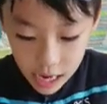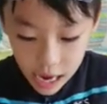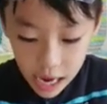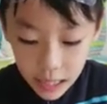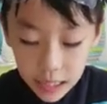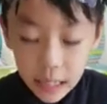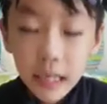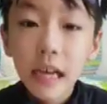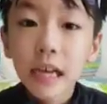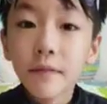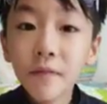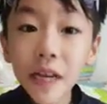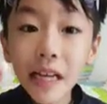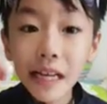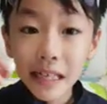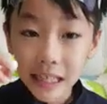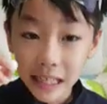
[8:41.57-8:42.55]
And
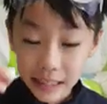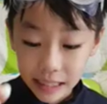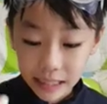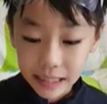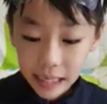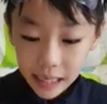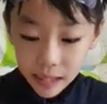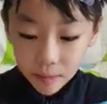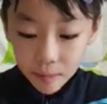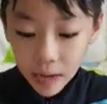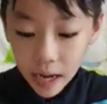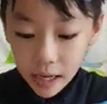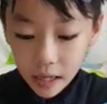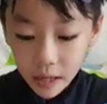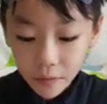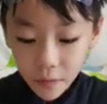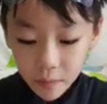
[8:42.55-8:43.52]
Venus is the second
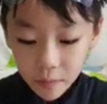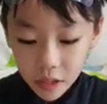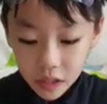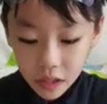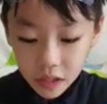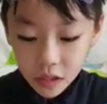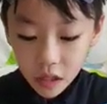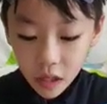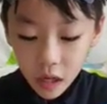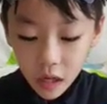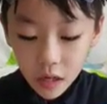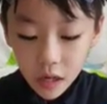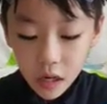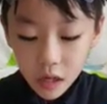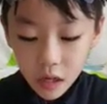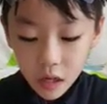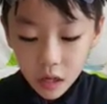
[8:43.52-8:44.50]
planet from the
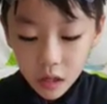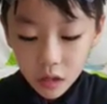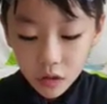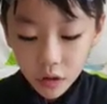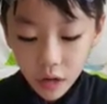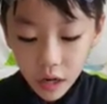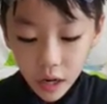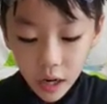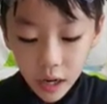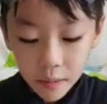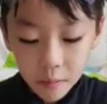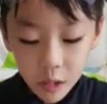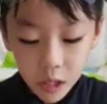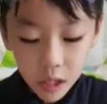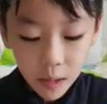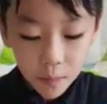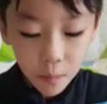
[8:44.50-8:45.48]
sun, so I'm
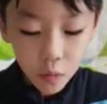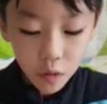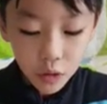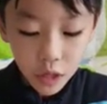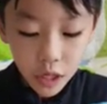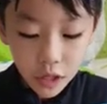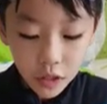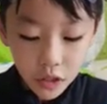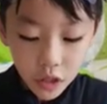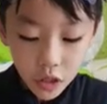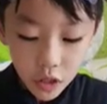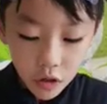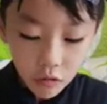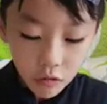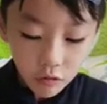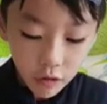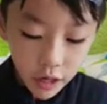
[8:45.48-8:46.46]
gonna put it
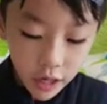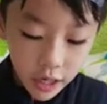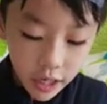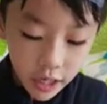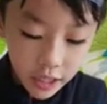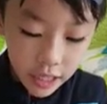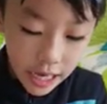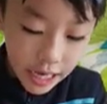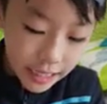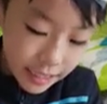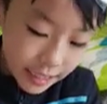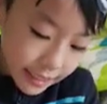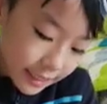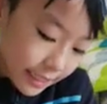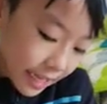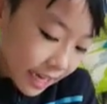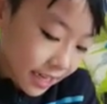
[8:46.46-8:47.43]
right at the
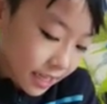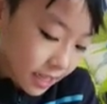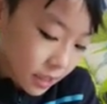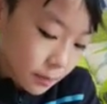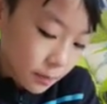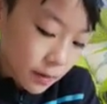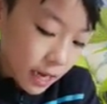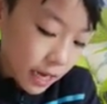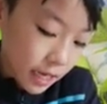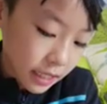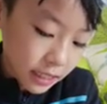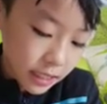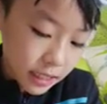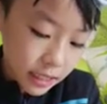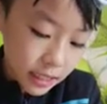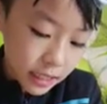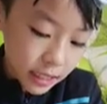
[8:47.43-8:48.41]
second
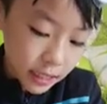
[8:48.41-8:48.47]
place.